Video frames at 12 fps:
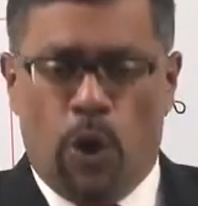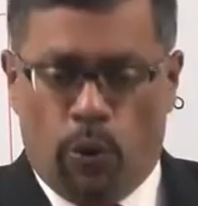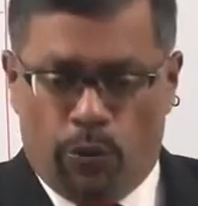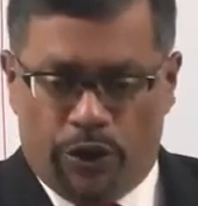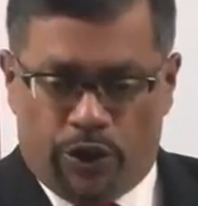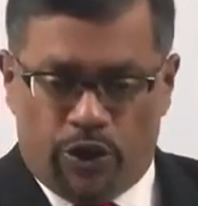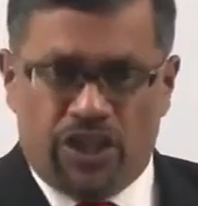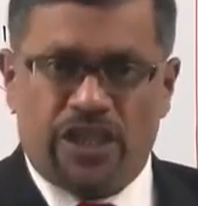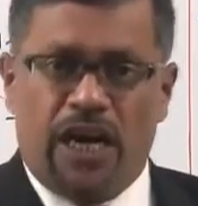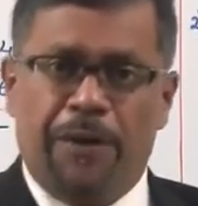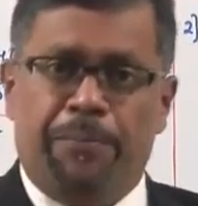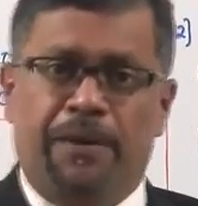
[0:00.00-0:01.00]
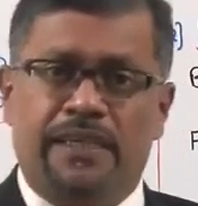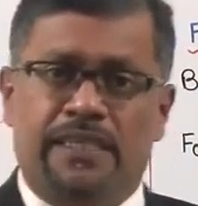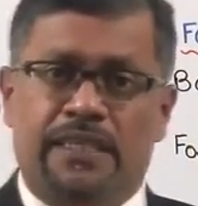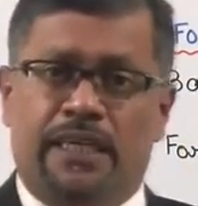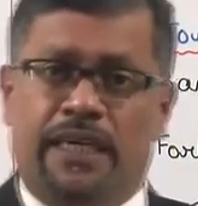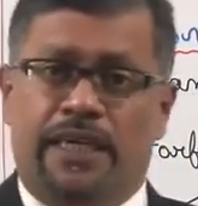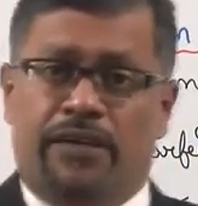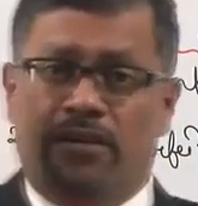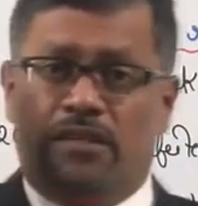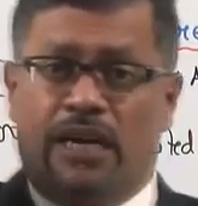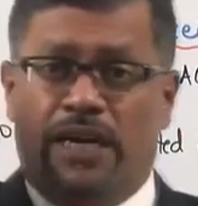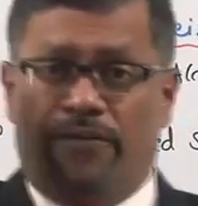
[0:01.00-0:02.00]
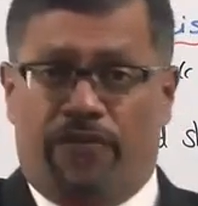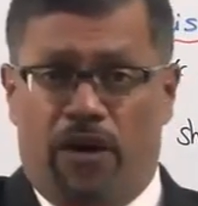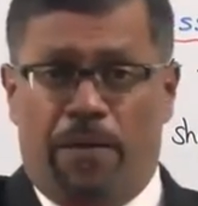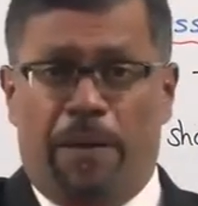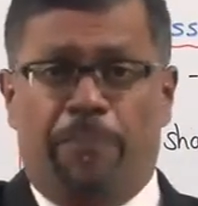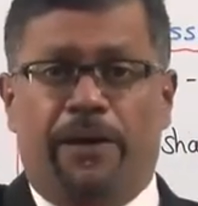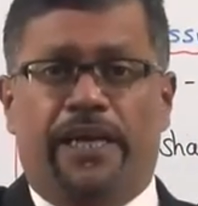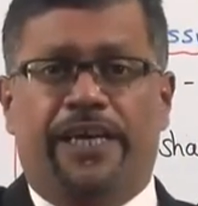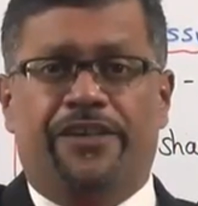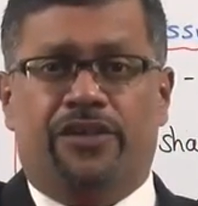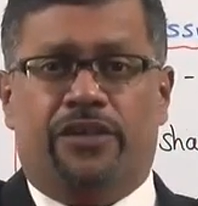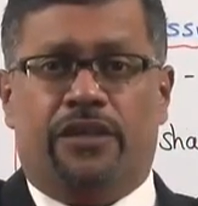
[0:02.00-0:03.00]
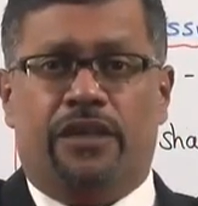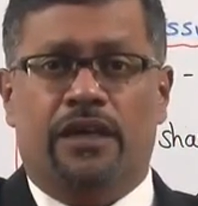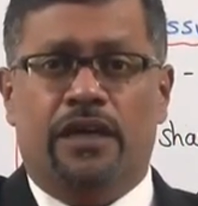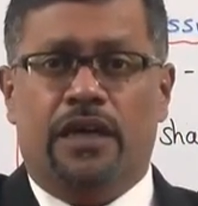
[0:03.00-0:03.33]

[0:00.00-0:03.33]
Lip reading: we should start passing the entries right from application.